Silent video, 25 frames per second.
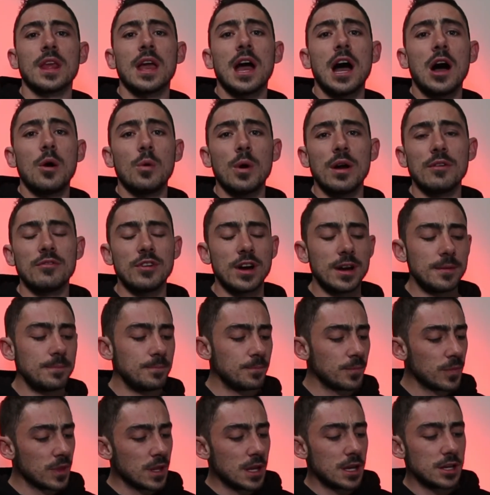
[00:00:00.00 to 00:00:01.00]

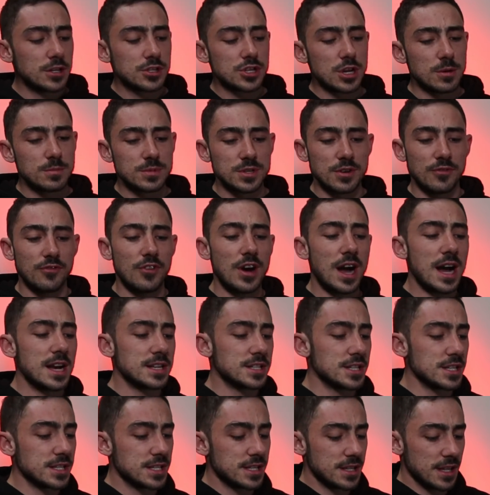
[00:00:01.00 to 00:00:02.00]
However, in terms of
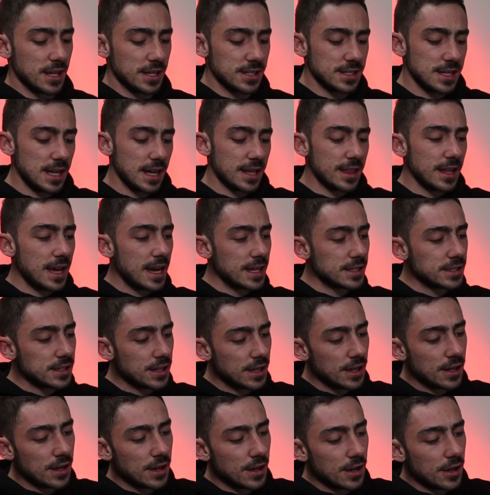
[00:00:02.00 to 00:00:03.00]
visors, things like
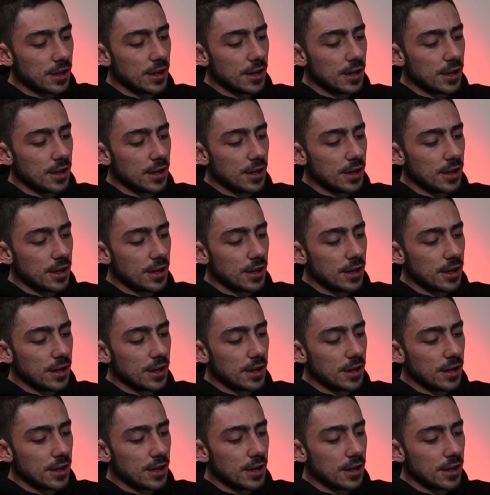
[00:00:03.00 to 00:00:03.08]
that,